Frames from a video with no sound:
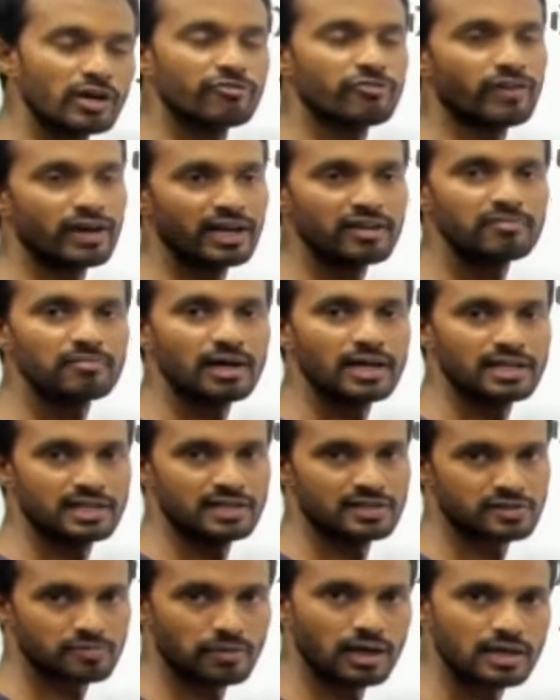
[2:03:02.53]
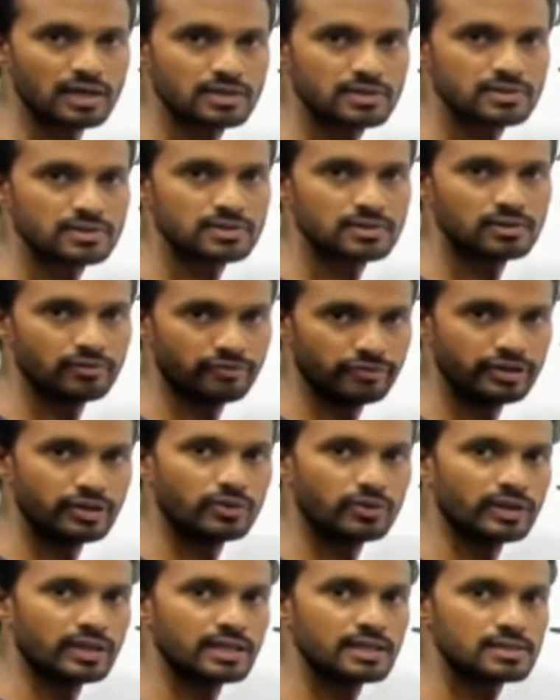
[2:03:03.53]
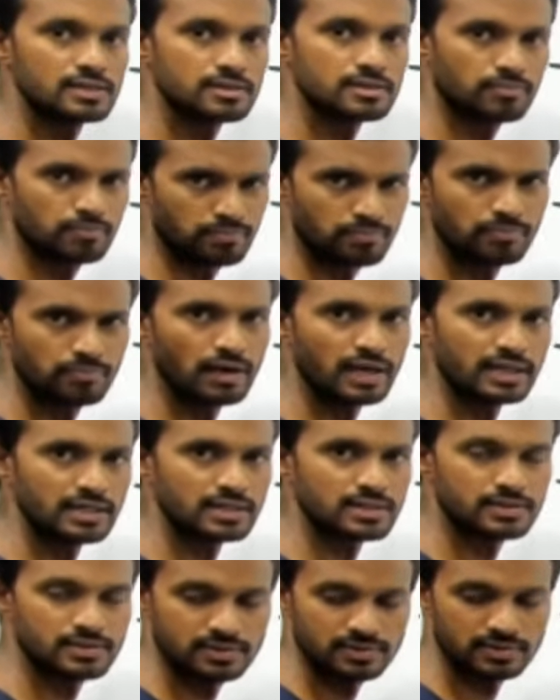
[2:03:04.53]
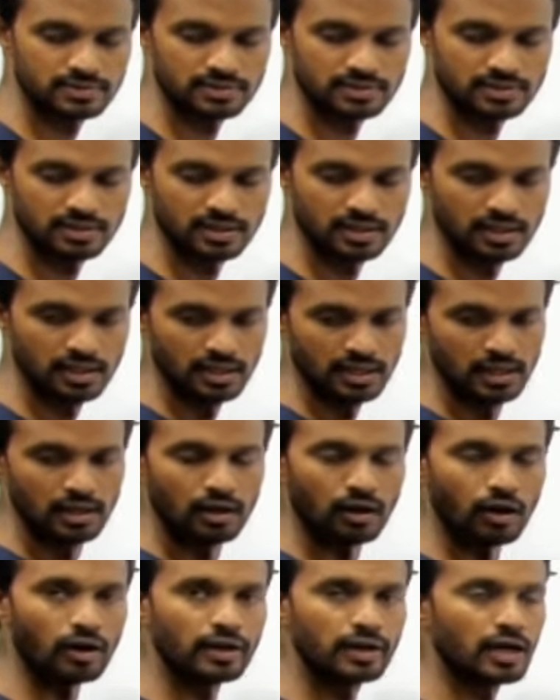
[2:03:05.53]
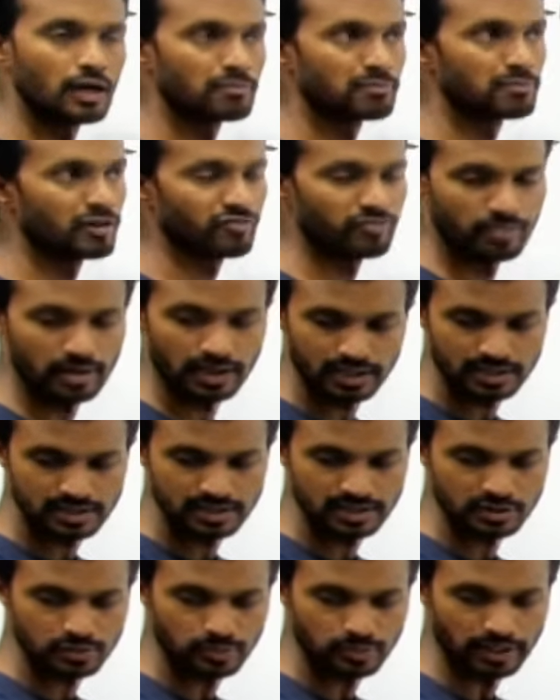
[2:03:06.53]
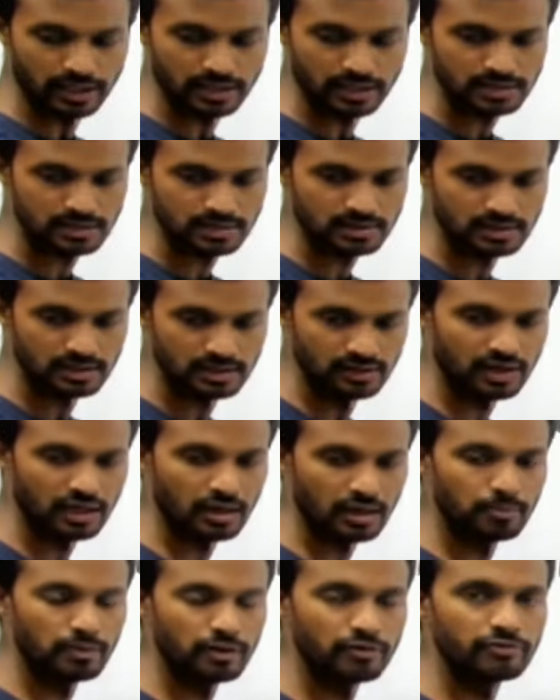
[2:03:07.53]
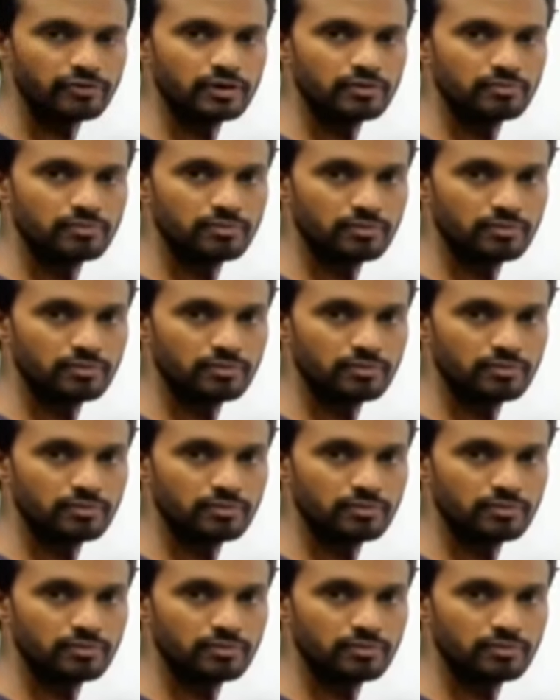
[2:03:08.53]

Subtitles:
have 5 minus marks, we know it is minus. Odd number of minus is minus. Even number of